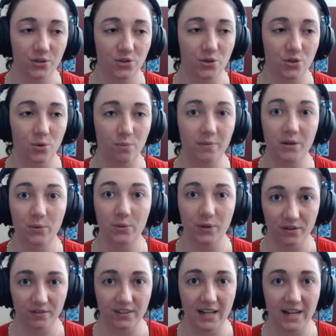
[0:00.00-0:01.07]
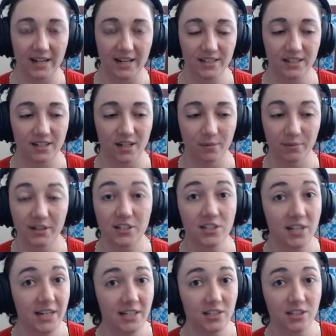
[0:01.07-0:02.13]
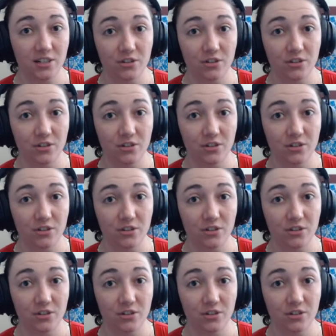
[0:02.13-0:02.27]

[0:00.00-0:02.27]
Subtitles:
So be aware of that. But it's nice